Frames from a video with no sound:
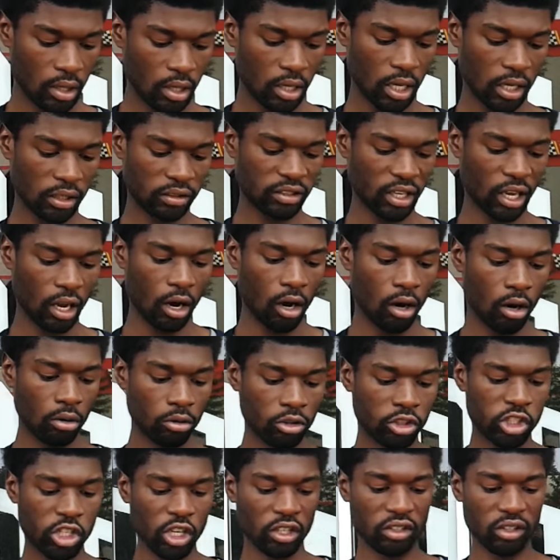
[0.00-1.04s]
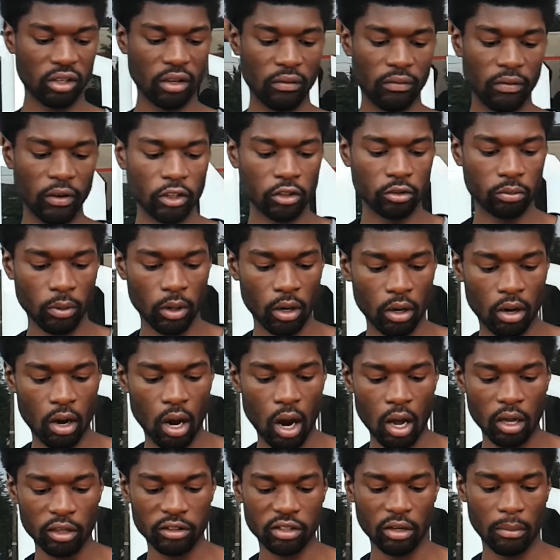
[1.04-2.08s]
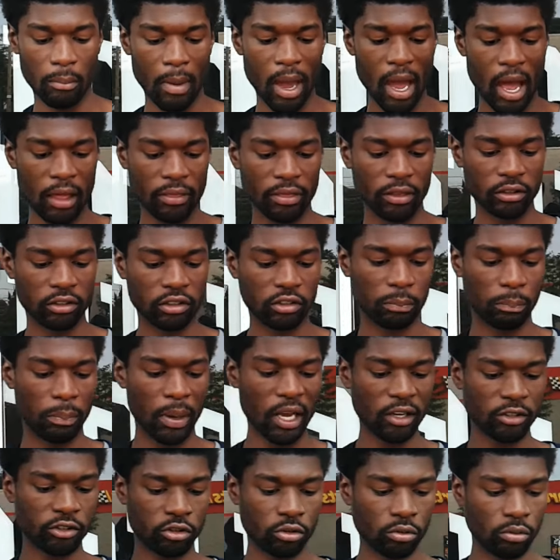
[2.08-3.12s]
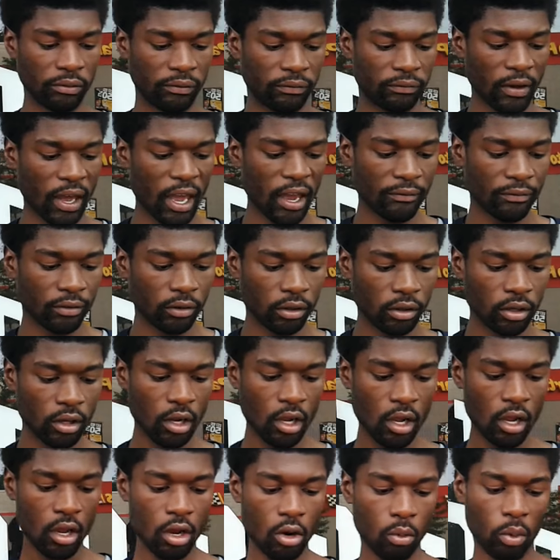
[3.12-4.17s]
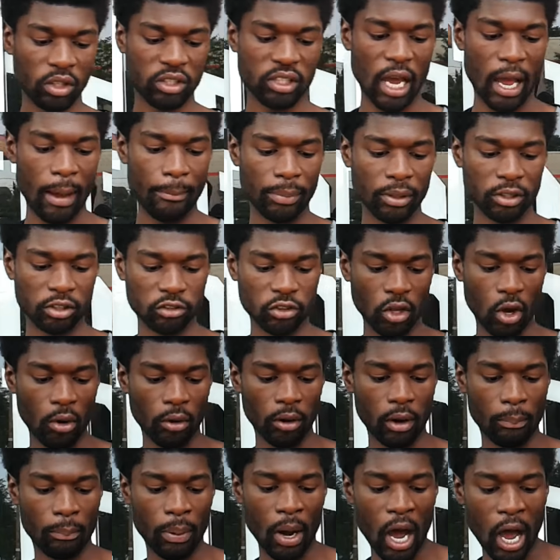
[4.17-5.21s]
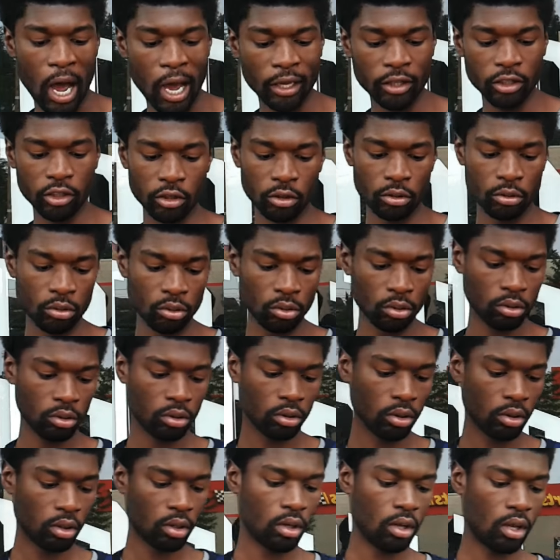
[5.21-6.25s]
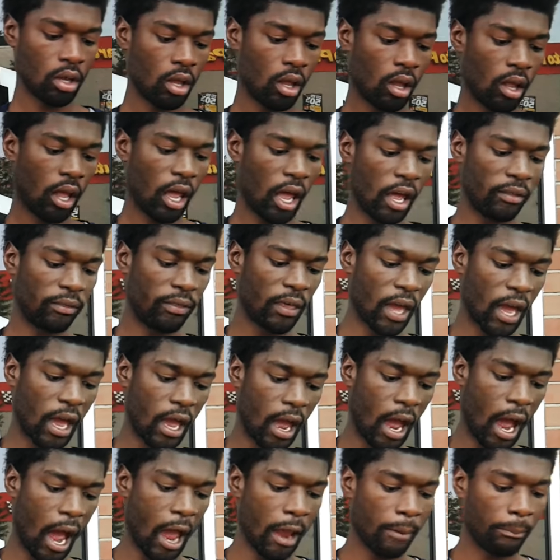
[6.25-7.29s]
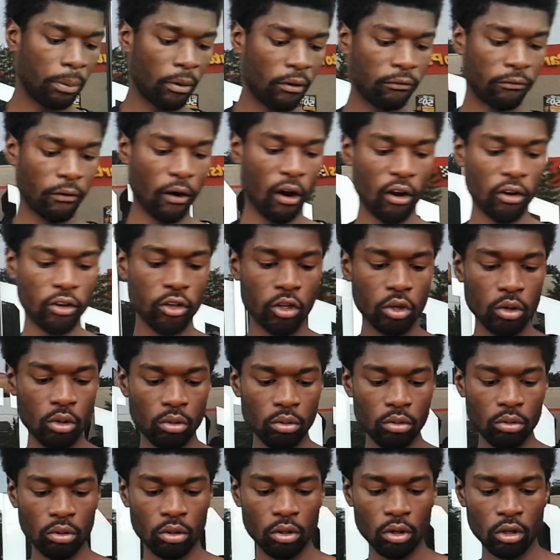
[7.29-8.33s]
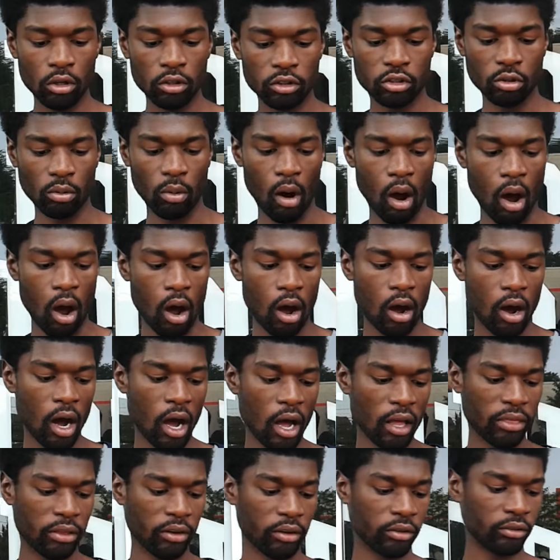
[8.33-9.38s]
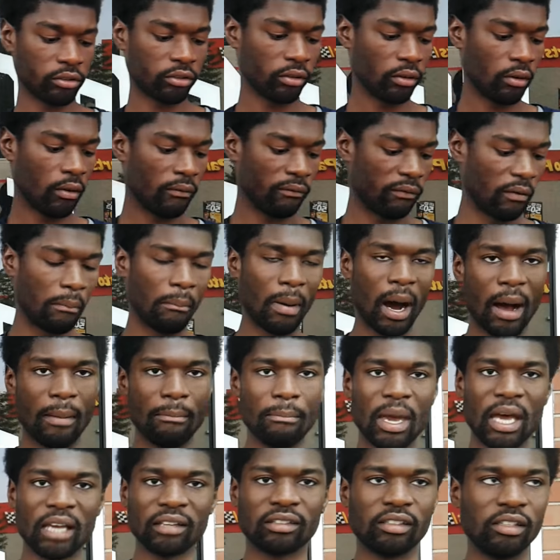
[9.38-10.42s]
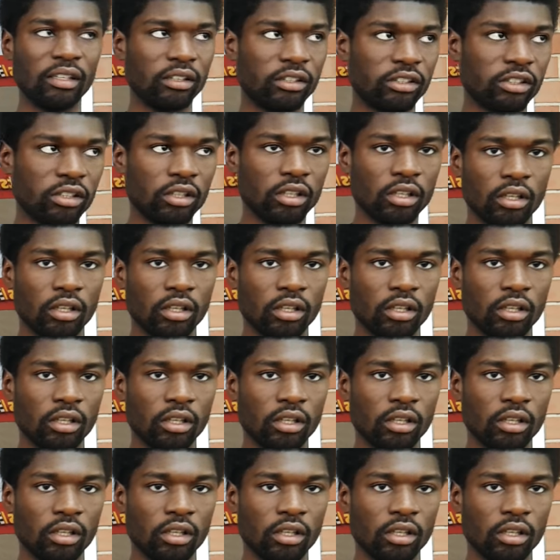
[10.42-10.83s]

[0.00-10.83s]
It say, "O children of Israel, call to mind the special favor which I bestowed upon you, and that I prefer you to all others for my message."